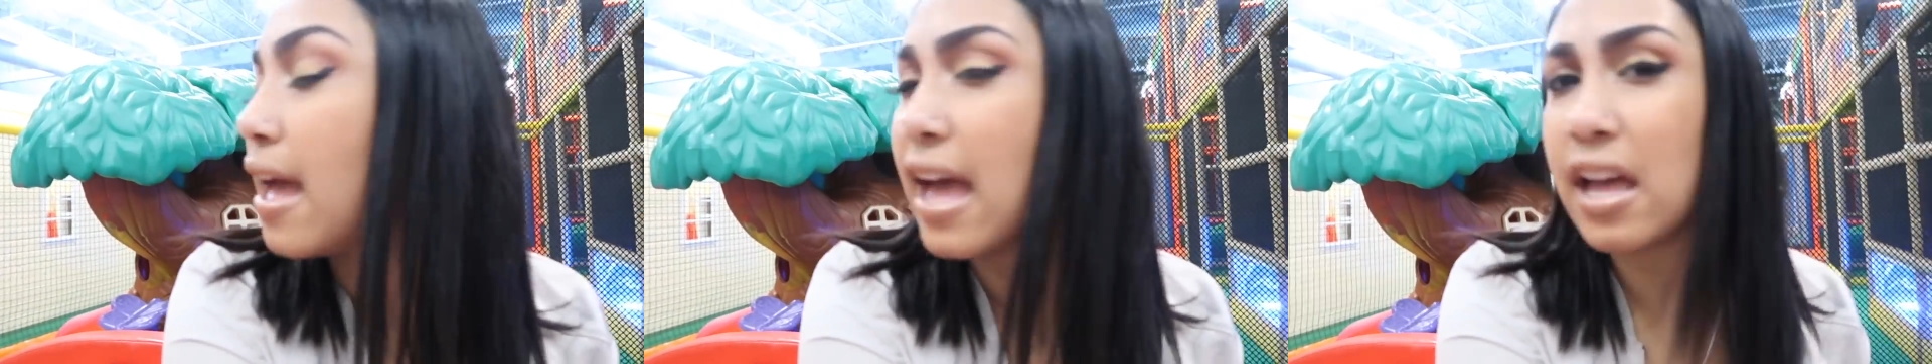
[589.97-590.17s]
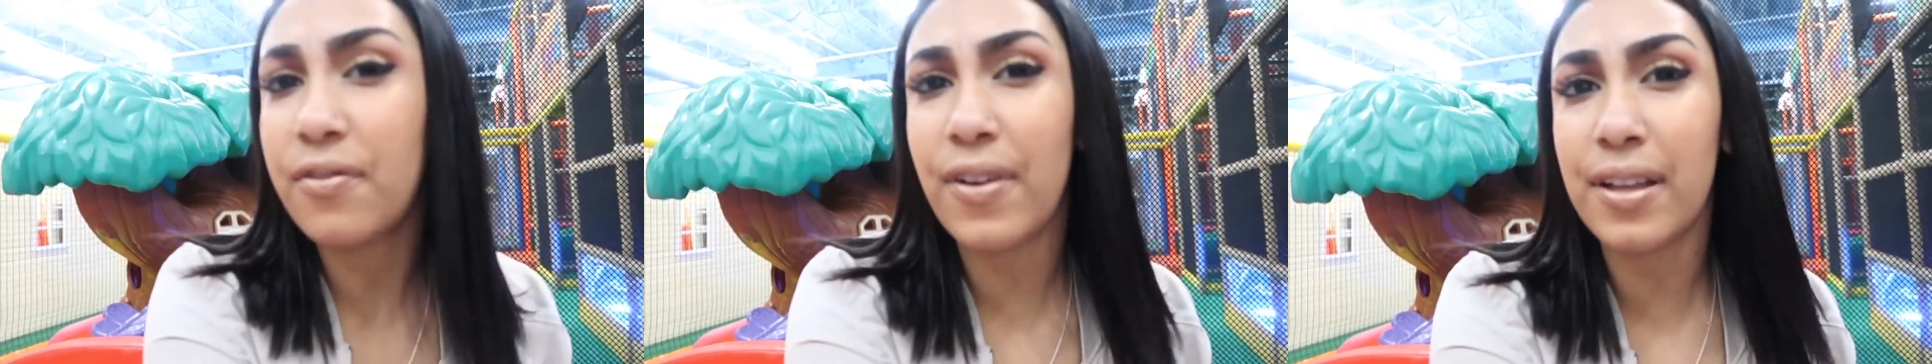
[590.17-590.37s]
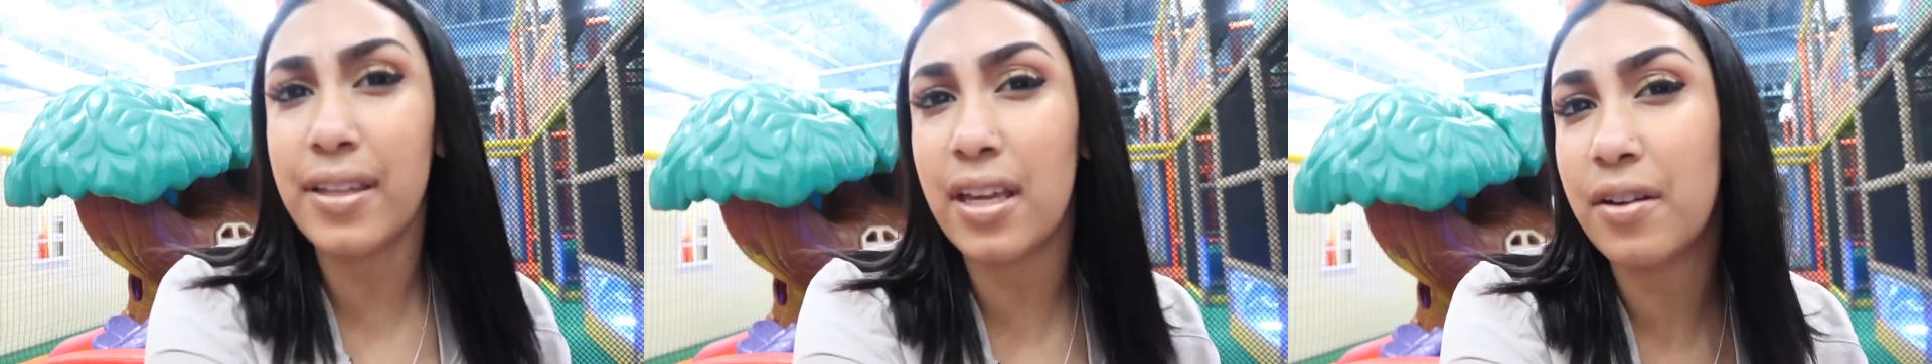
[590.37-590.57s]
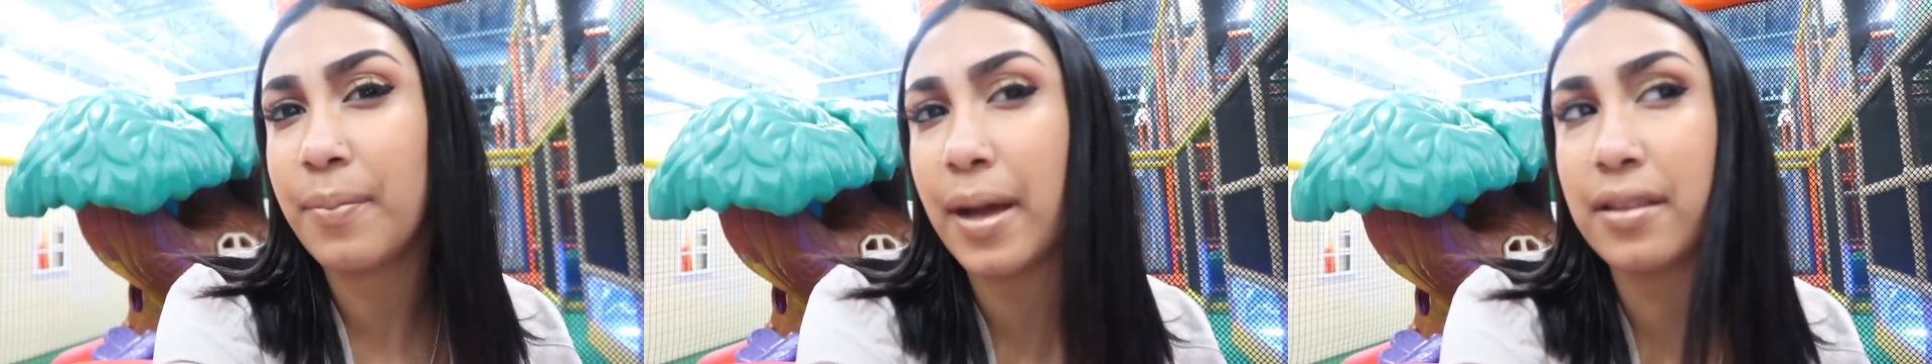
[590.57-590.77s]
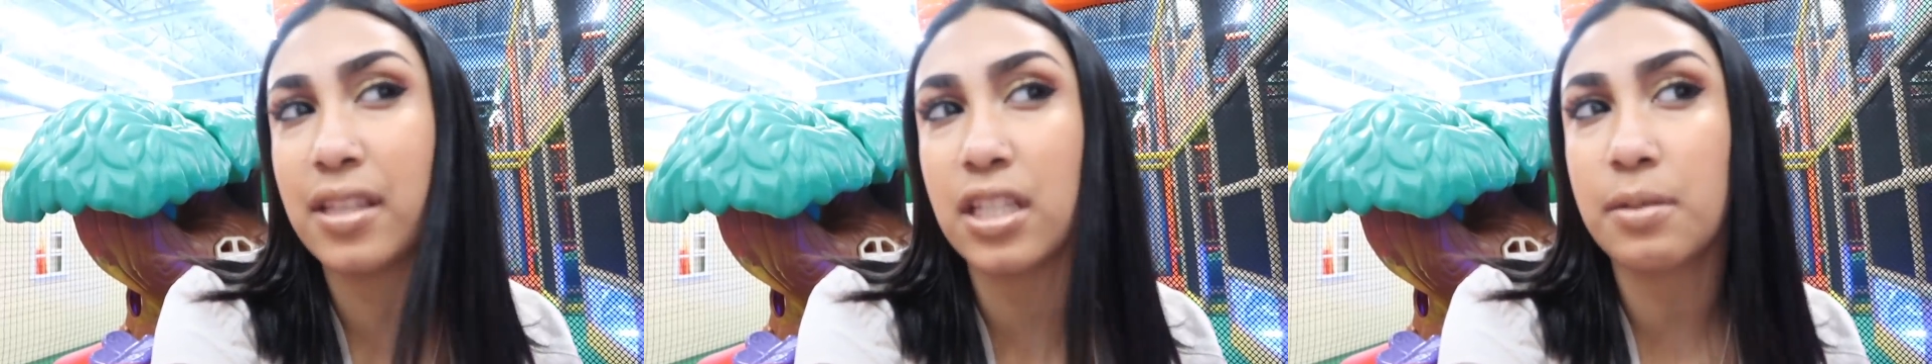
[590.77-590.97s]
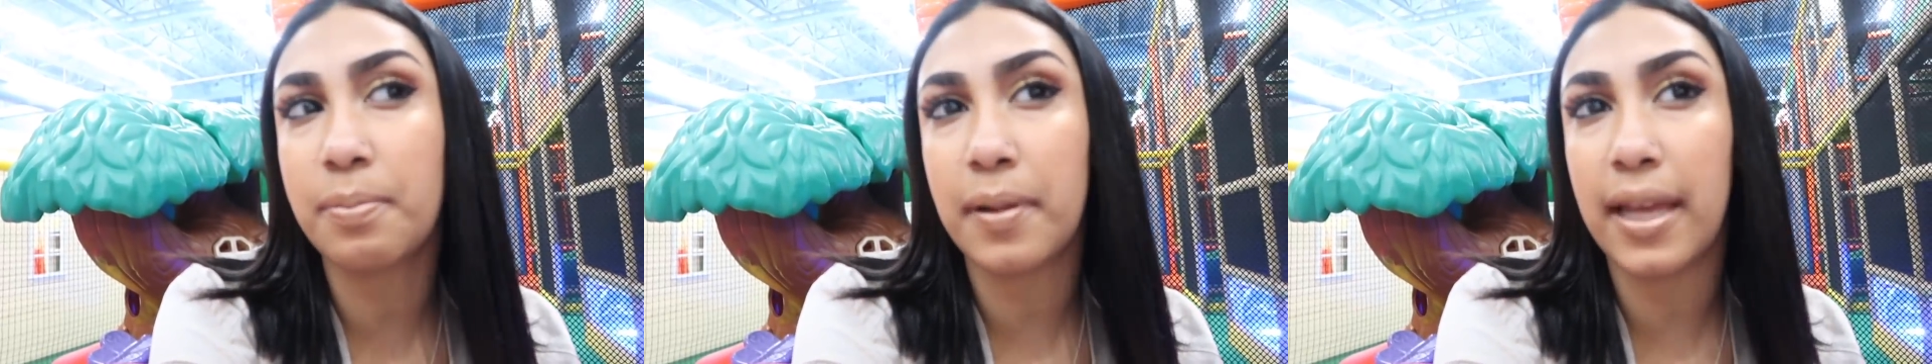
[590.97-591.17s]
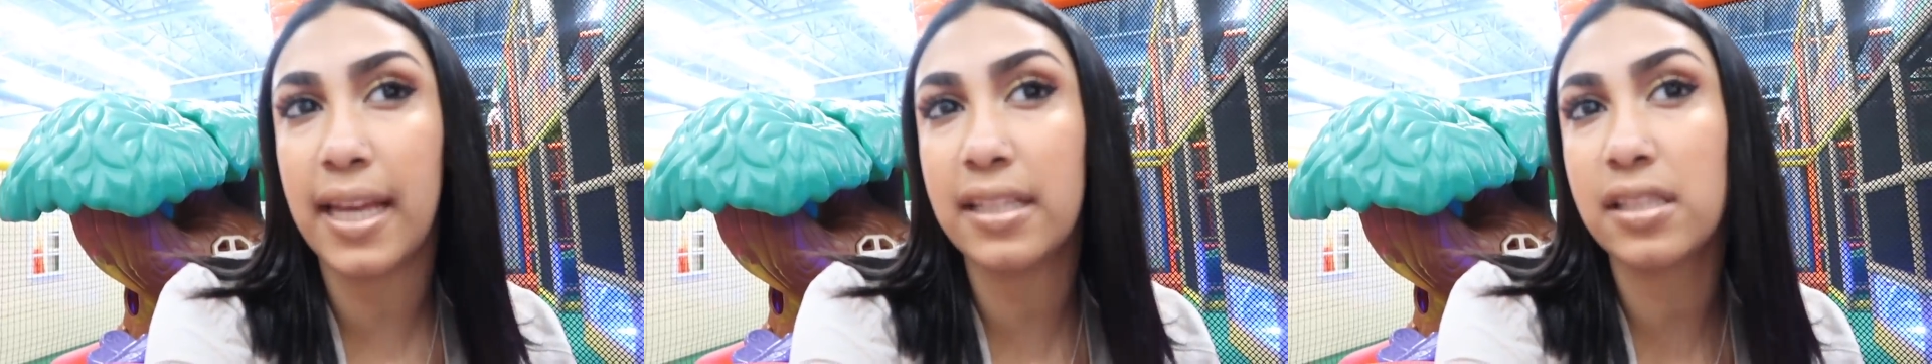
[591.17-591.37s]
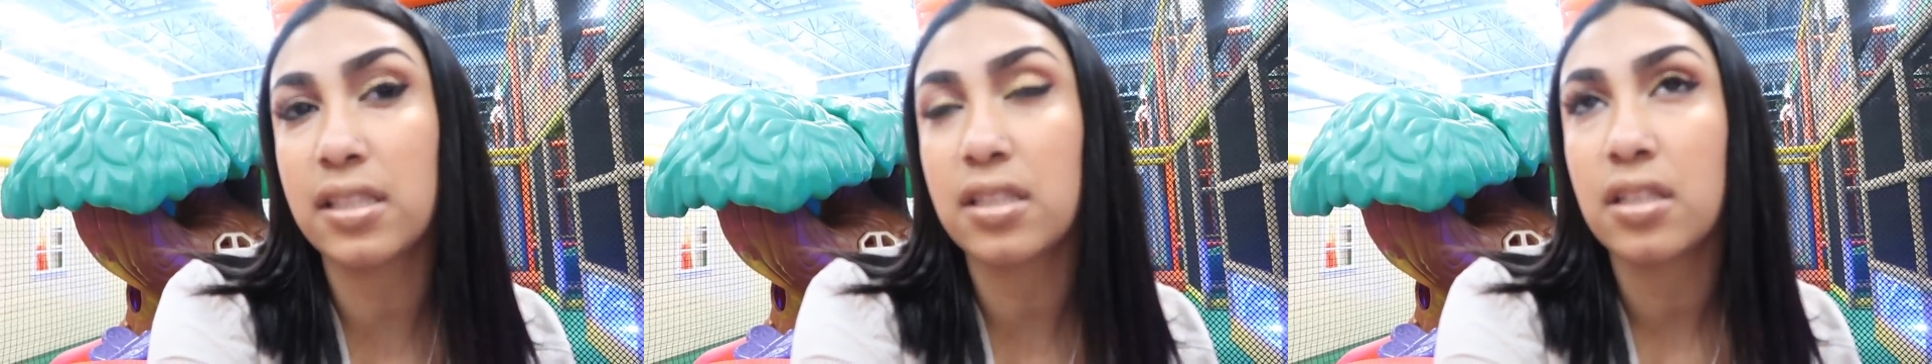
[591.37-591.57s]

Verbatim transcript: I found out about this place.